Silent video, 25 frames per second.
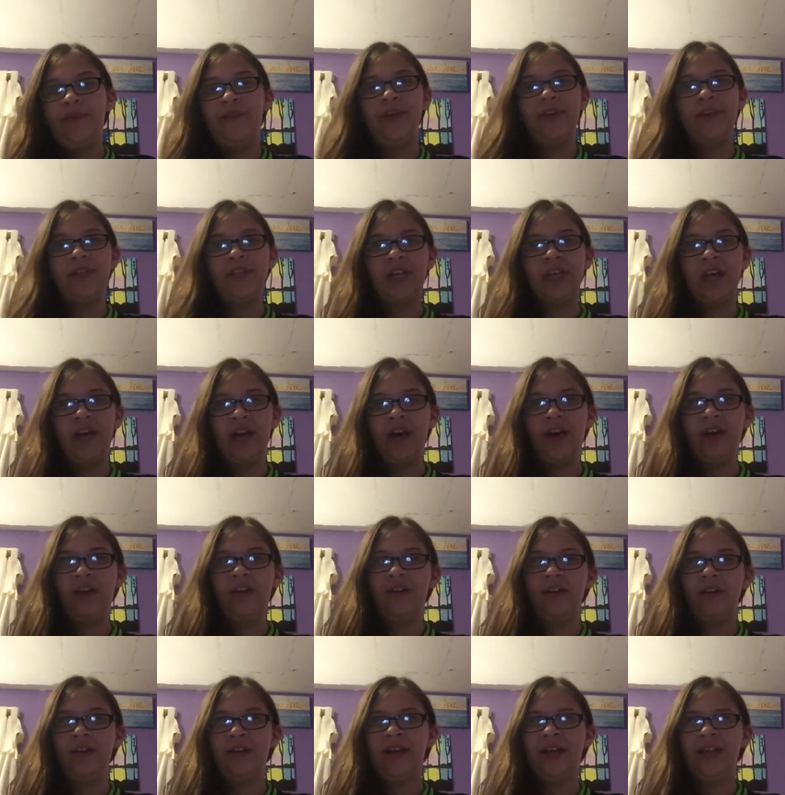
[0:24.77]
if you saw,
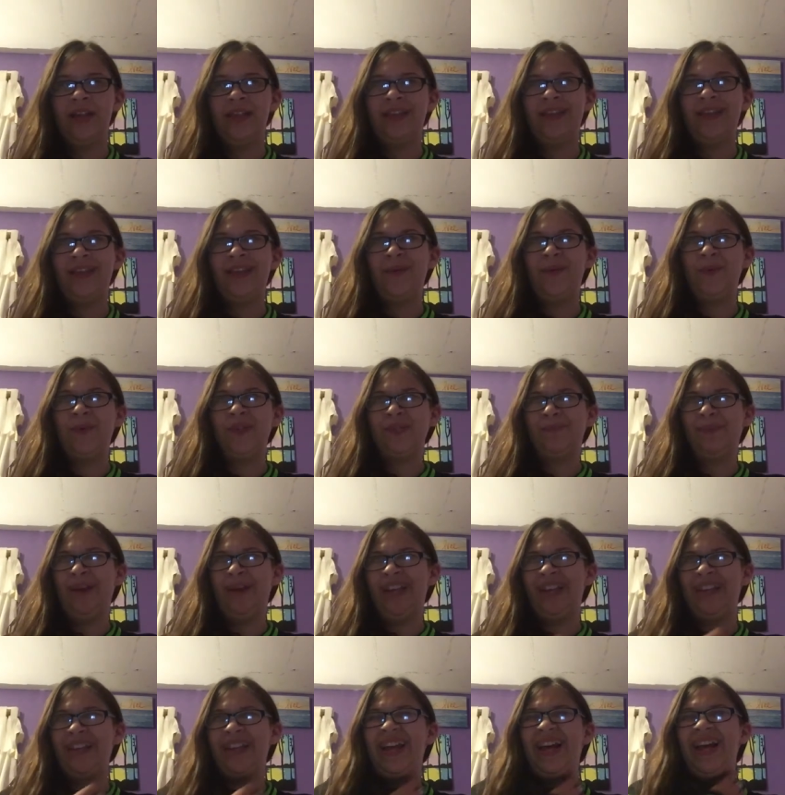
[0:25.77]
I think it was
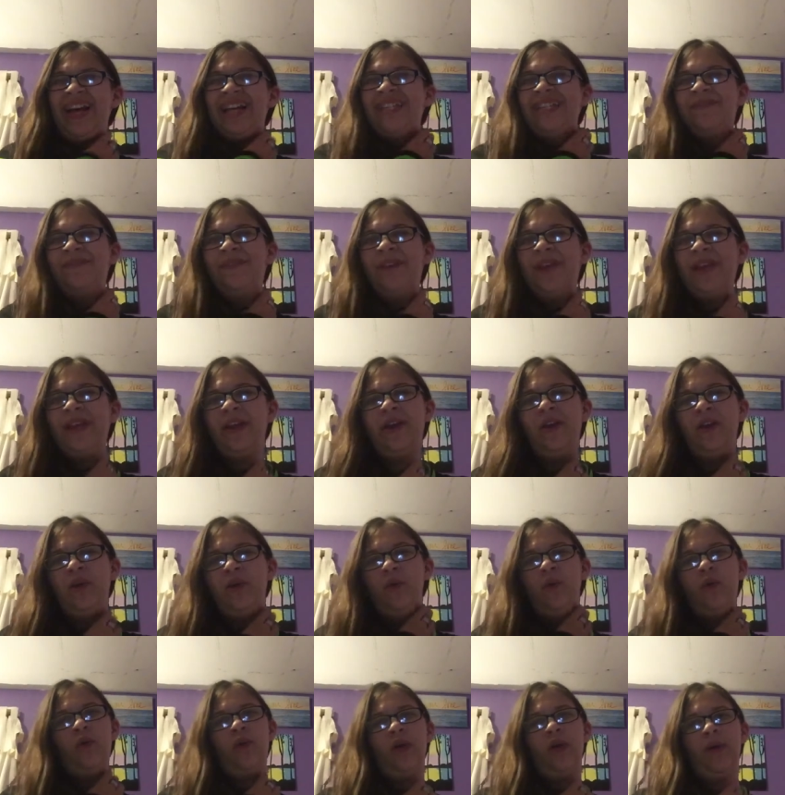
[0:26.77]
my last video
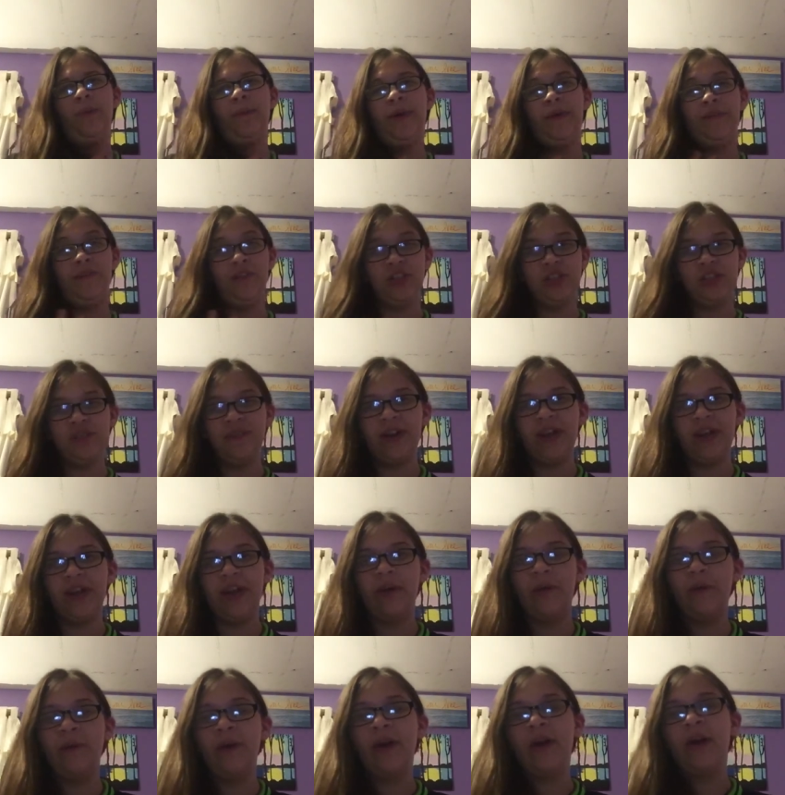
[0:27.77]
or my first
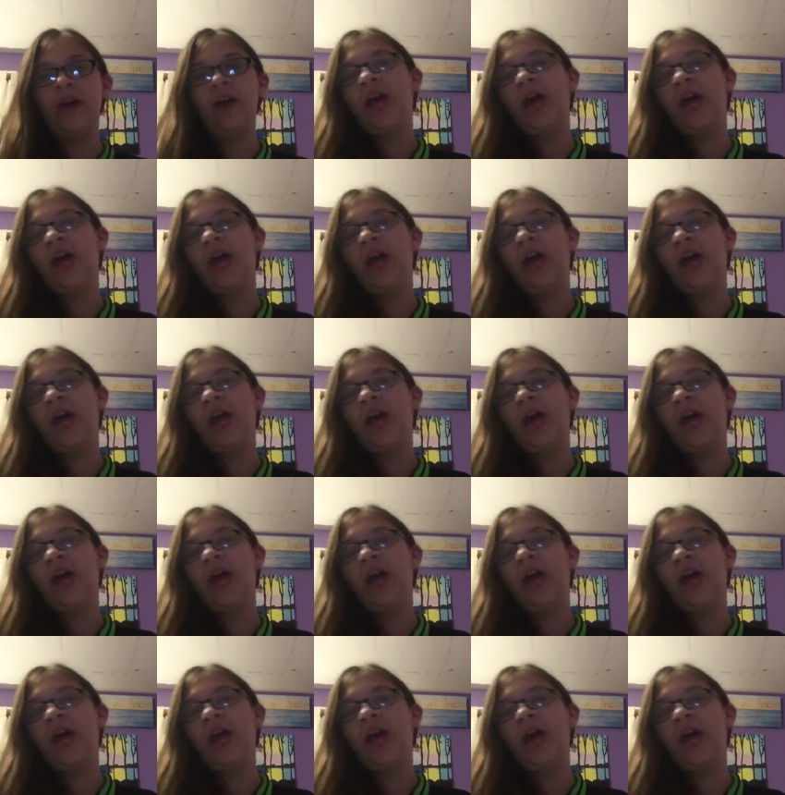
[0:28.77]
video,